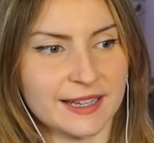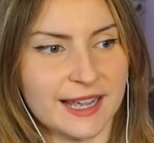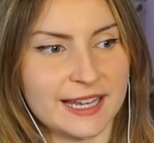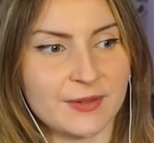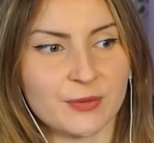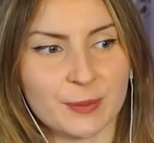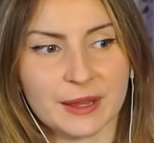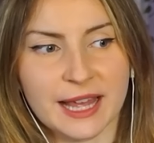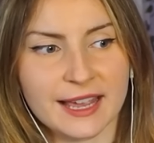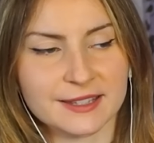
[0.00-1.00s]
And even from the
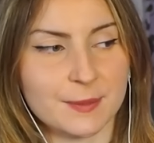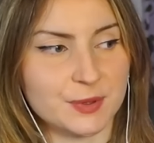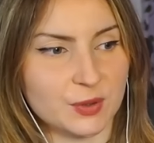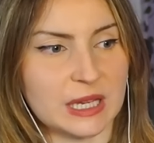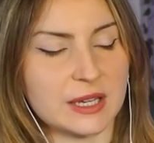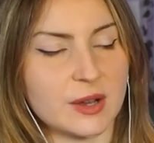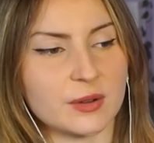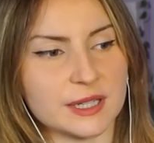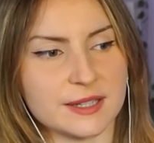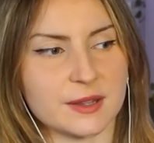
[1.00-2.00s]
last episode, he
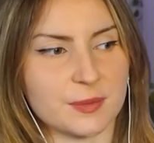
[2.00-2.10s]
noticed the